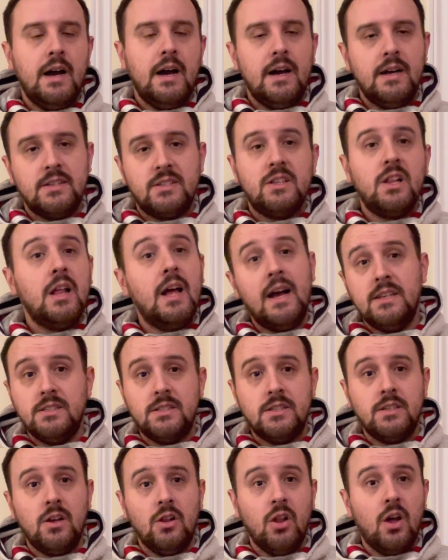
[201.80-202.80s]
still
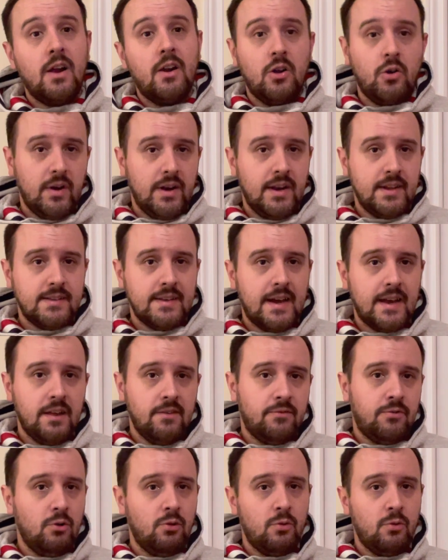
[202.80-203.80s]
has a lot of great attacking
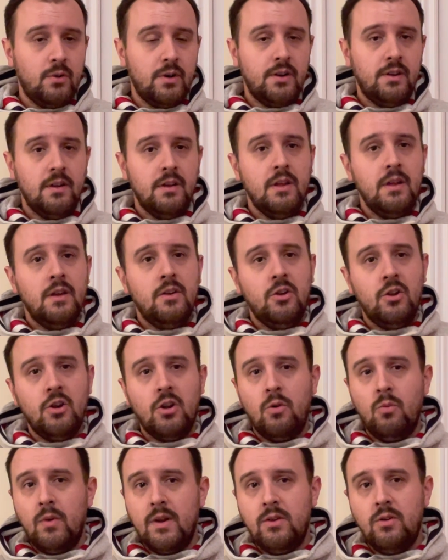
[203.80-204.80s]
forward.
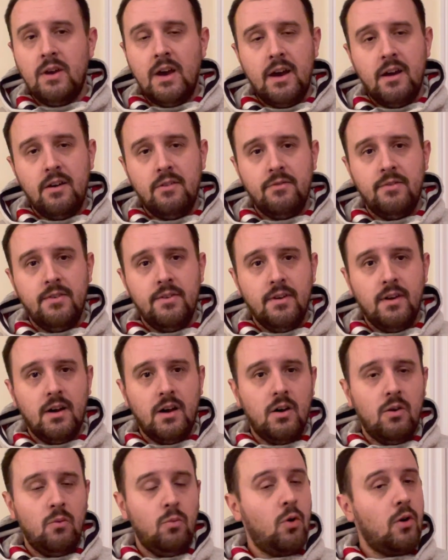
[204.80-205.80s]
When you have
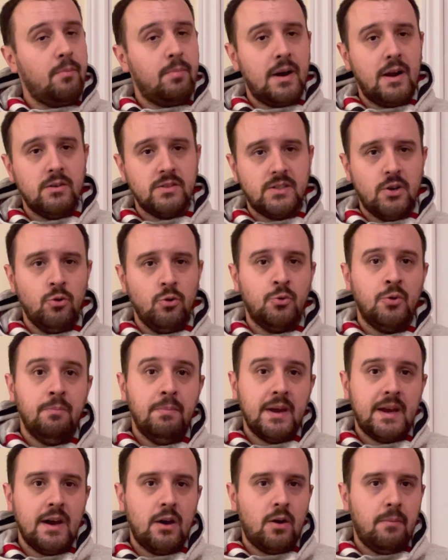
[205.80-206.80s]
Ward-Prowse there who could
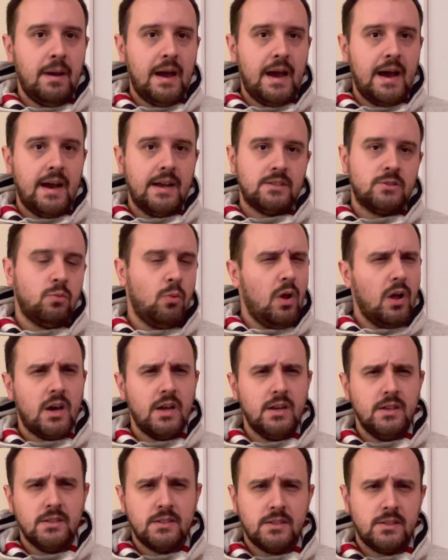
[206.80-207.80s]
pick out a pass,
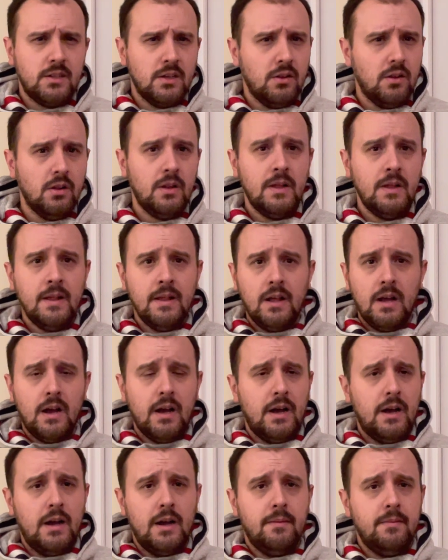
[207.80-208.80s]
Walcott is still
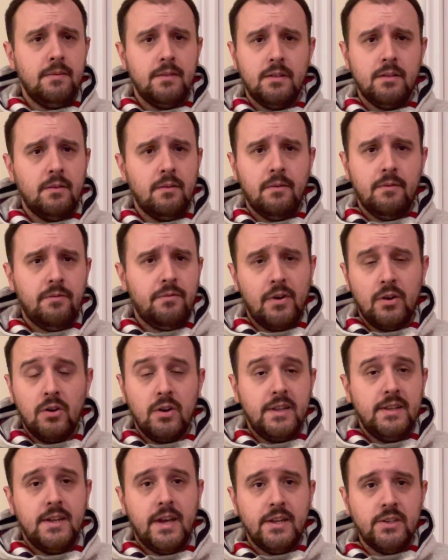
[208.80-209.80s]

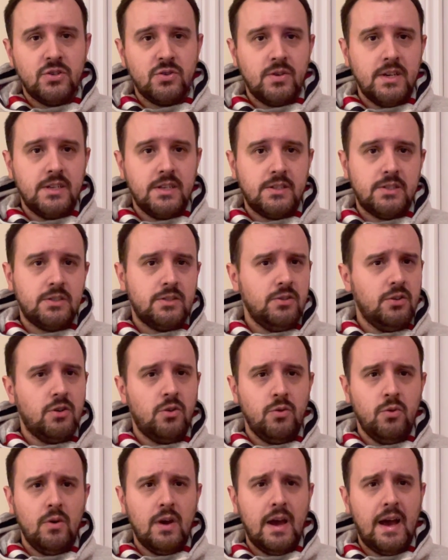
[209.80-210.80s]
fairly dangerous.
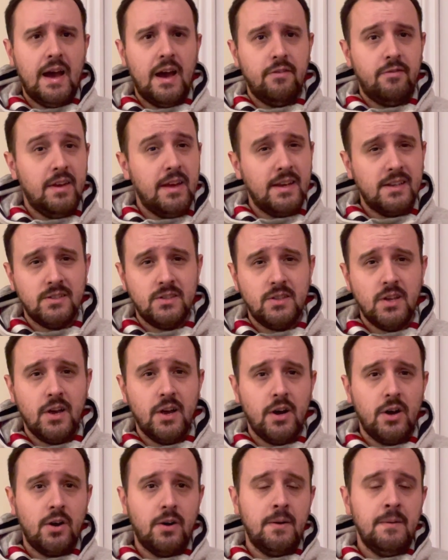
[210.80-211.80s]
You have Ings
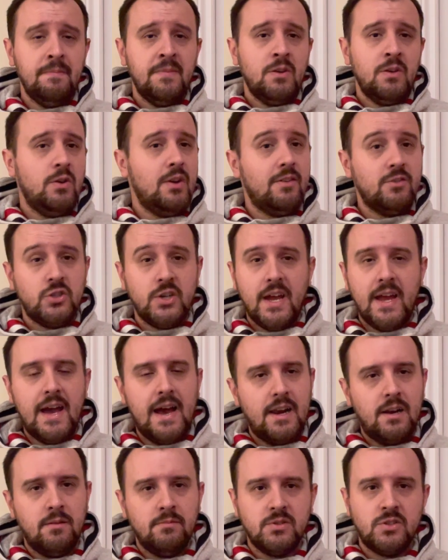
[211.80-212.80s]
there, Che
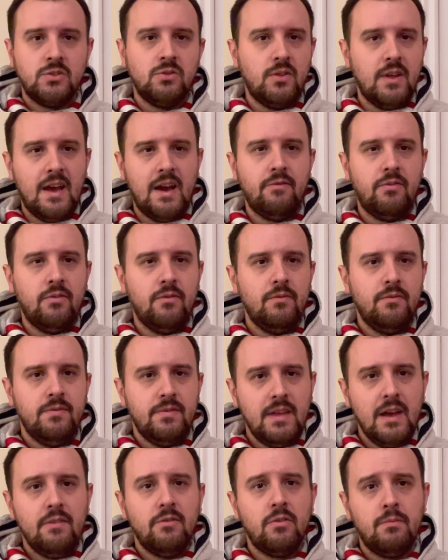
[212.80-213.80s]
Adams, so they have
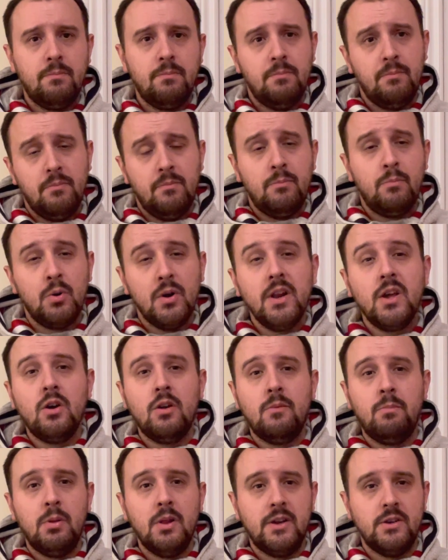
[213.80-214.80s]
a pretty
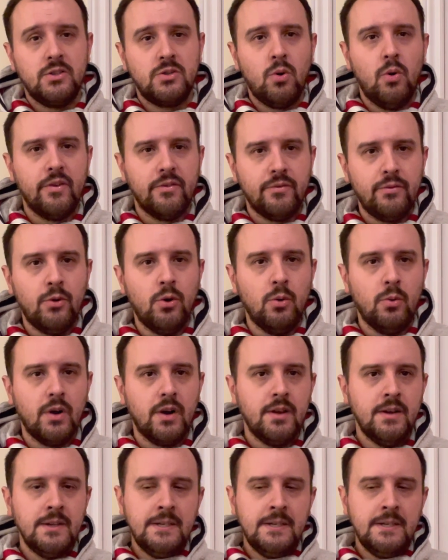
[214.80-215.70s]
good players going forward.